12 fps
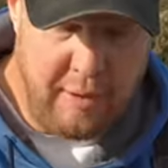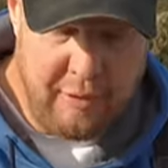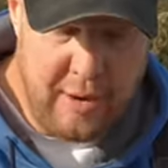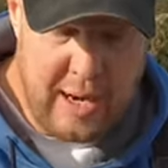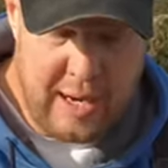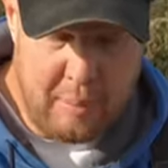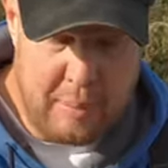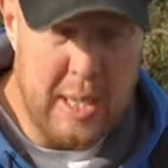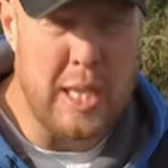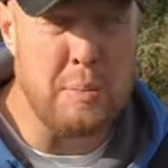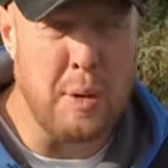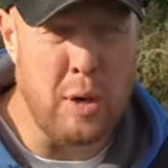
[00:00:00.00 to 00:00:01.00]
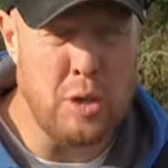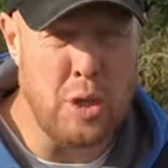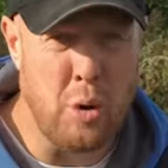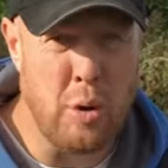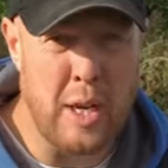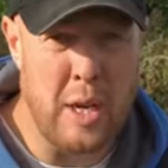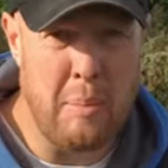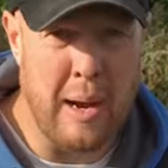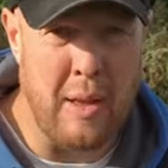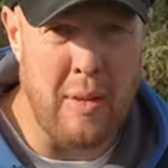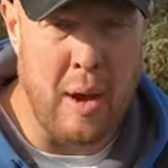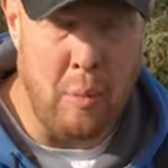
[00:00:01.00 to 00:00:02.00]
I feel it's because you're hooking your
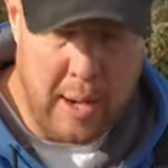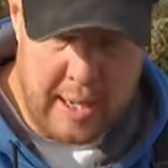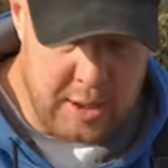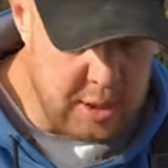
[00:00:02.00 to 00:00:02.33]
maggot that way.